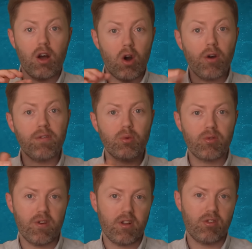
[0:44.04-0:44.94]
often
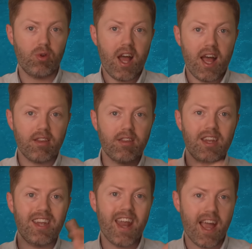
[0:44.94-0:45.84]
referred to as
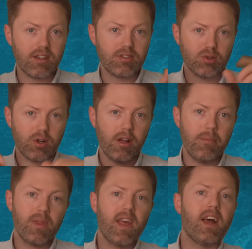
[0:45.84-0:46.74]

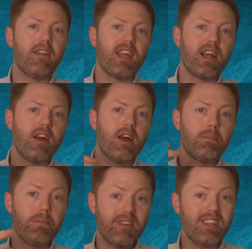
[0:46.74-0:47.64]
Naxtra, and they're
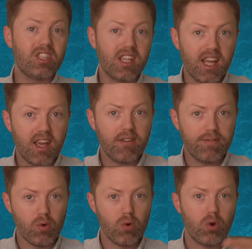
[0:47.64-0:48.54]
positioning it
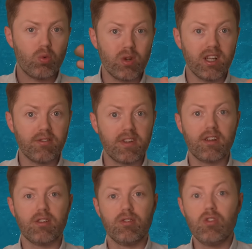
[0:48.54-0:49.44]
for real
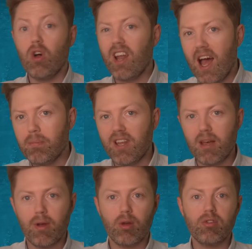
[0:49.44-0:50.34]
vehicles, not lab
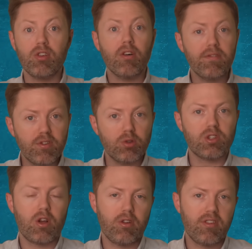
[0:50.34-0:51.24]
demos, not
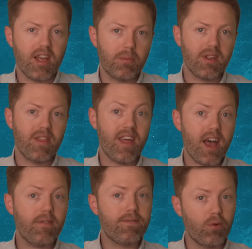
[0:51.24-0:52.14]
future concepts, and
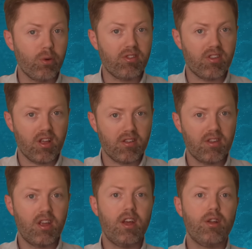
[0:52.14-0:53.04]
that forces
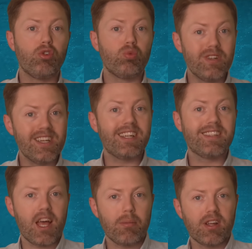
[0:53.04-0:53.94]
us to
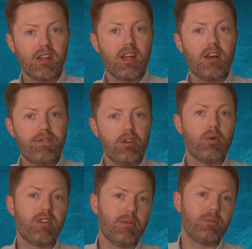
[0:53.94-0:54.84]
re-examine a
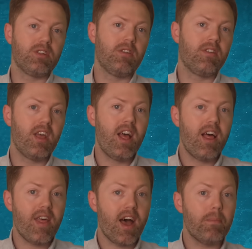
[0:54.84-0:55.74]
few assumptions
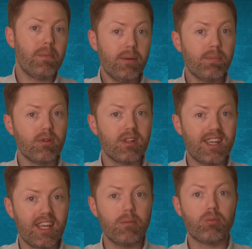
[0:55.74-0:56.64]
that people
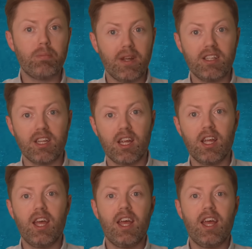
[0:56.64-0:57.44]
keep repeating